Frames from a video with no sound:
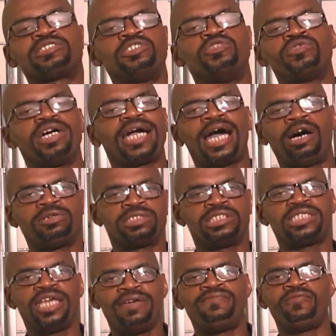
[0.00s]
the drug houses
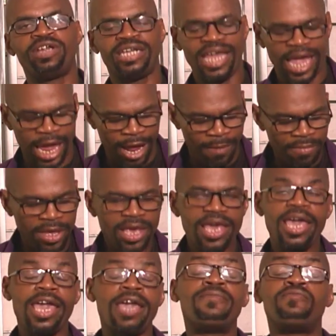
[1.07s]
every day.
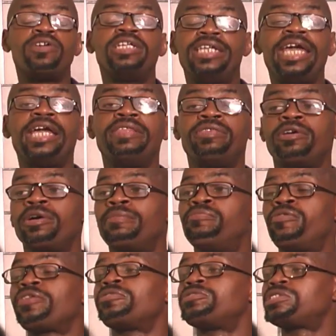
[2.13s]
Every day there are
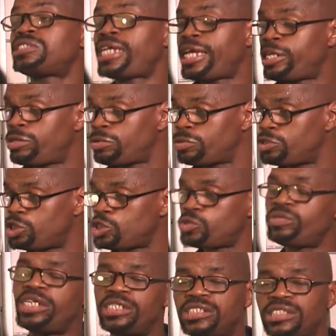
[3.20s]
brothers standing on the
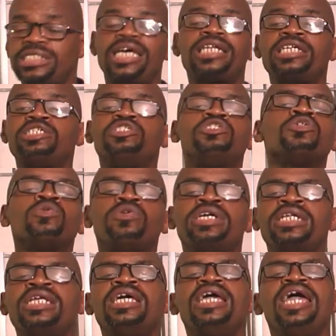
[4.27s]
street selling,
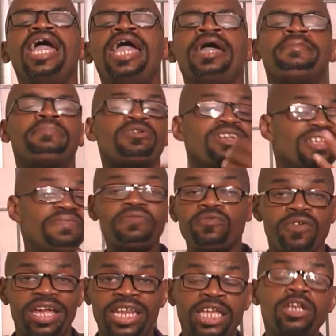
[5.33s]
doing, and
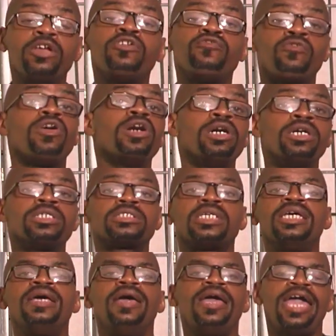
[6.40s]
proliferating drugs
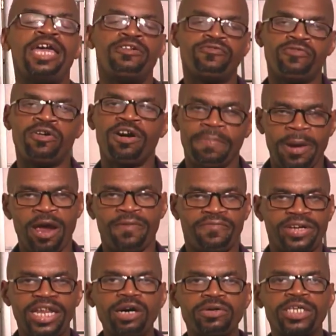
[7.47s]
and drug
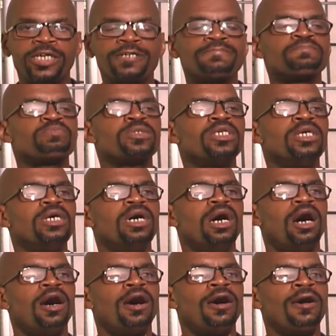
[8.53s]
paraphernalia.
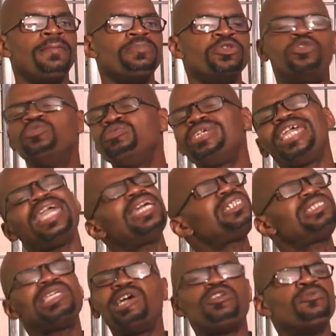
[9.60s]
You can't
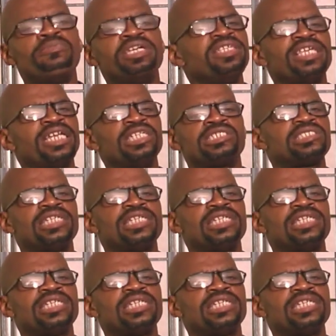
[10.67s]
tell me that it's